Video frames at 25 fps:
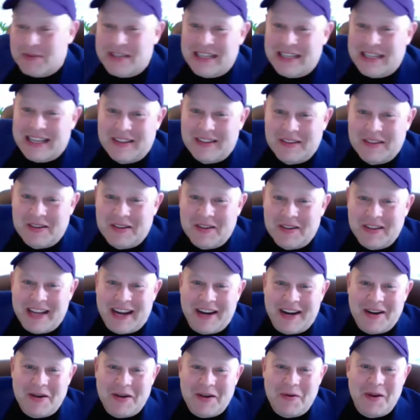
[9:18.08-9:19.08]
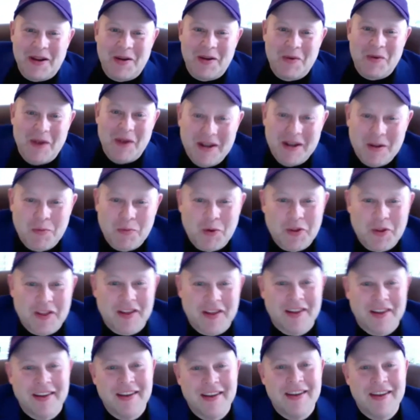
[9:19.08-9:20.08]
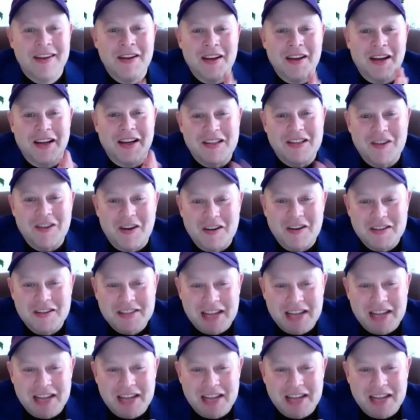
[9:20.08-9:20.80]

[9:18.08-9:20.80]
get a little carried away and wind up with a guitar